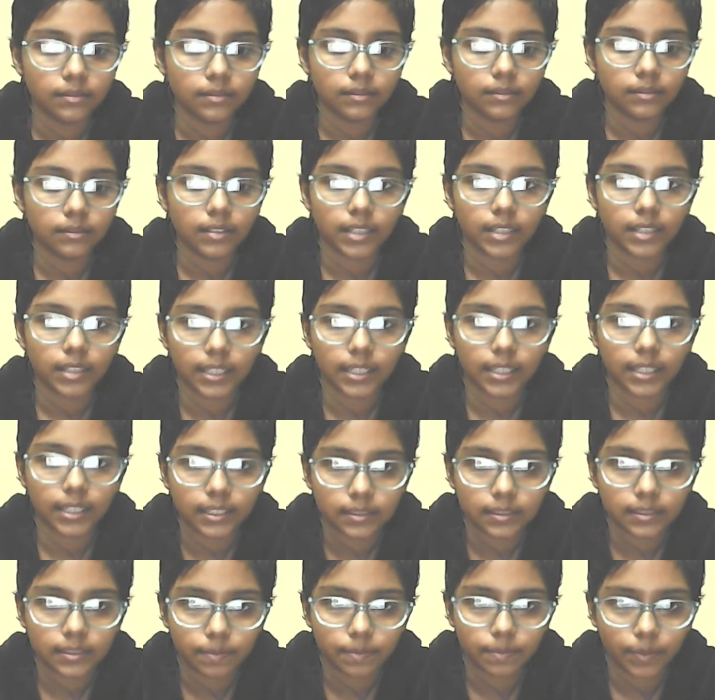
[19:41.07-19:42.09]
his
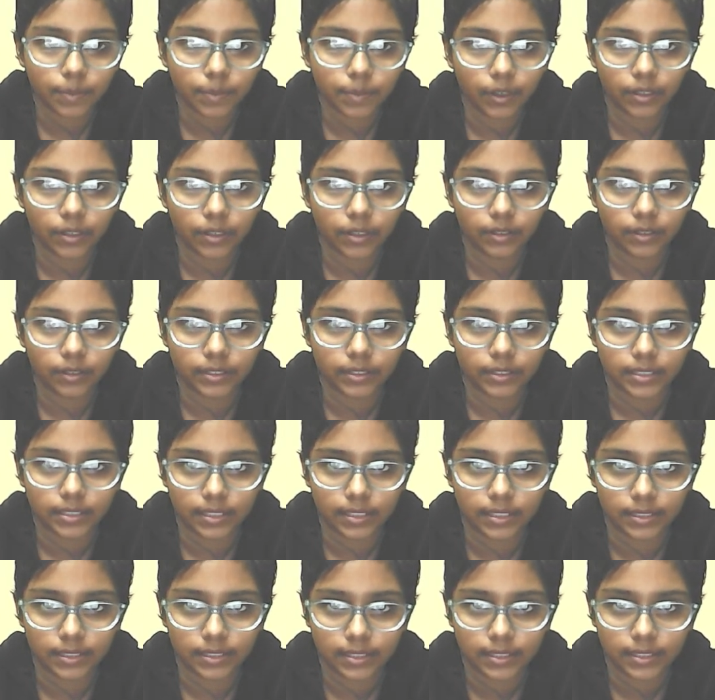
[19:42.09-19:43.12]
pawn on
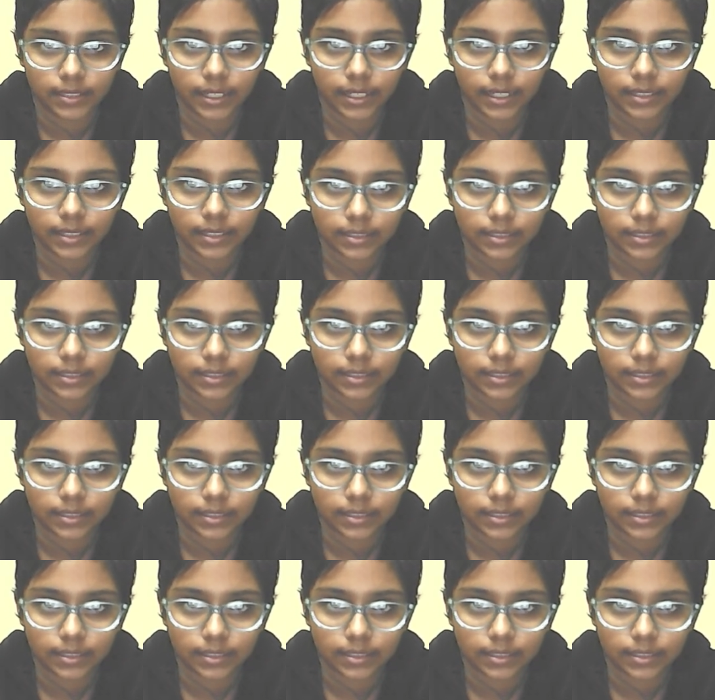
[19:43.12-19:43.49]
c6,